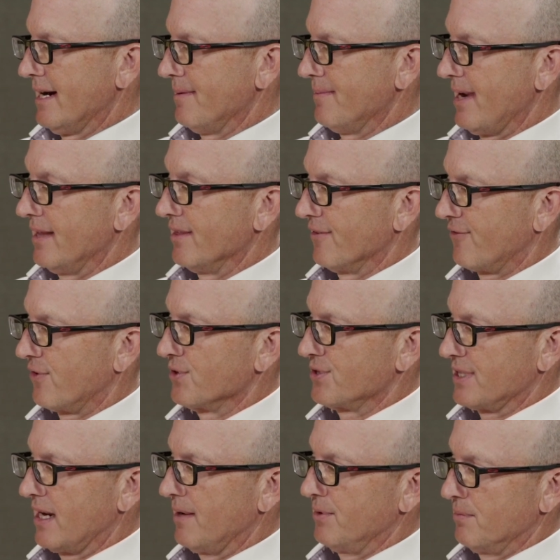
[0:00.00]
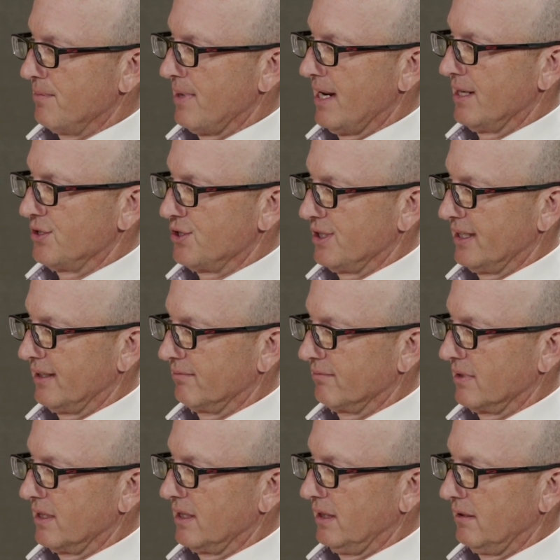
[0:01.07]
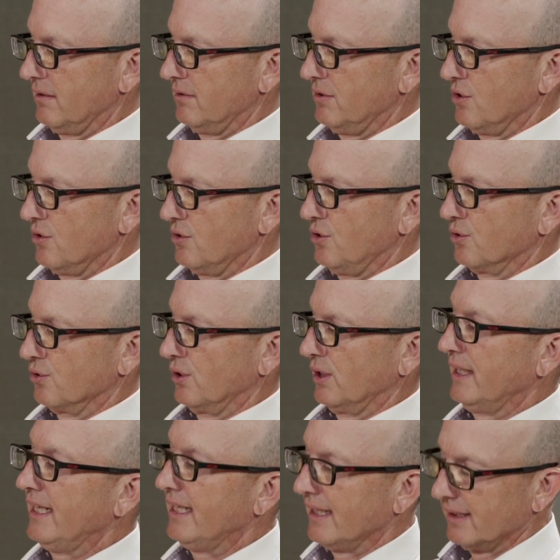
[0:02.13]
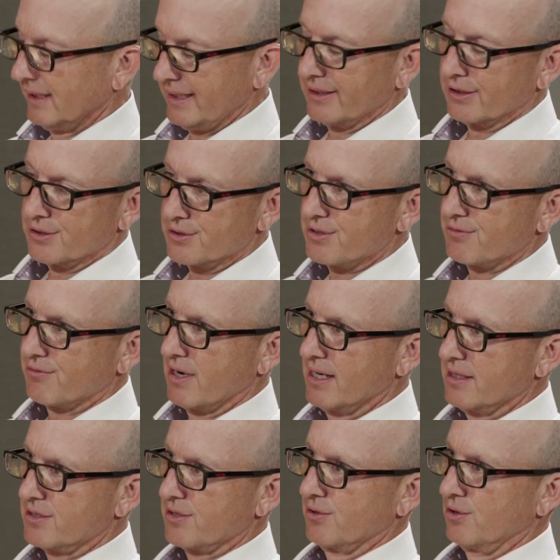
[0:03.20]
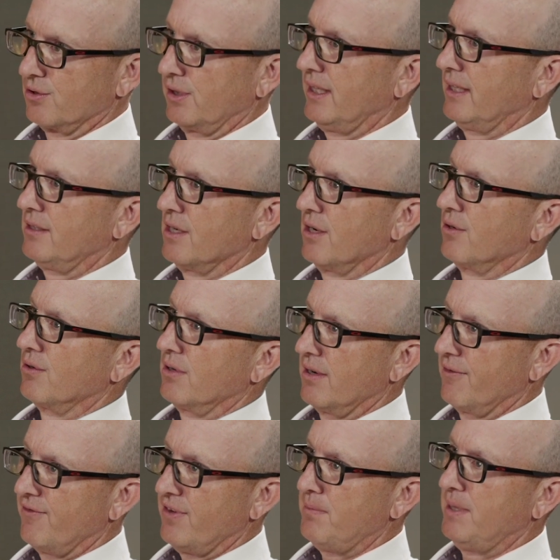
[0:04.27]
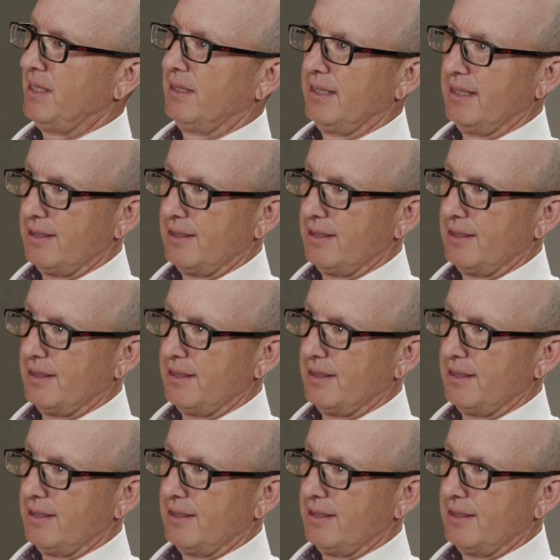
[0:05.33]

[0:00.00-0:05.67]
and the first time you're managing. You're leading leaders, right? So you're a VP